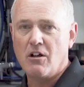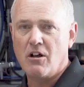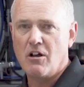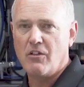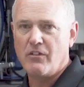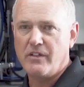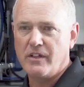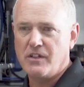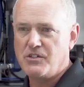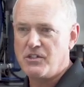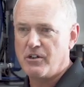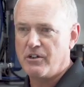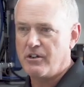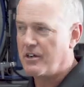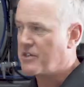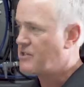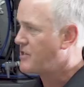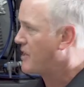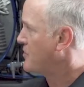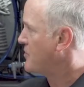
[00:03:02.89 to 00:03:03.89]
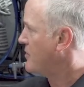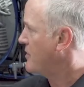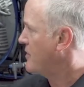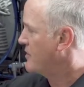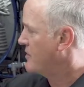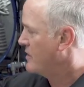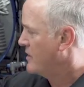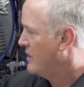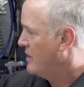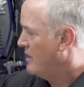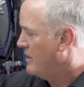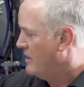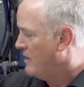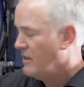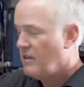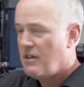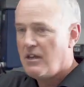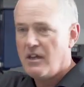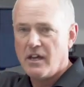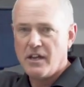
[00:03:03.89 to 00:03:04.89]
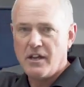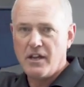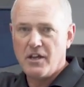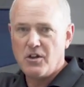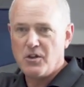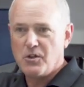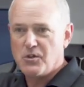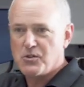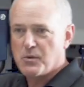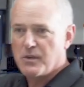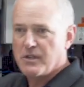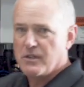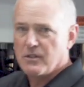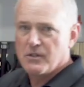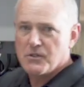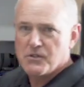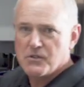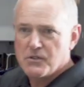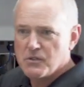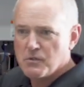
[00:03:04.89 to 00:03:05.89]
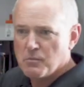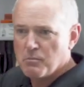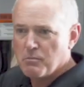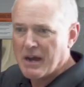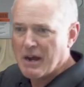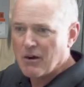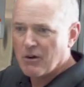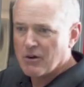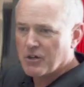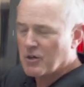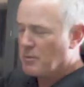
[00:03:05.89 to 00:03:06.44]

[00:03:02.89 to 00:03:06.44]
all the interior accessories. Hannay hose reels, Bauer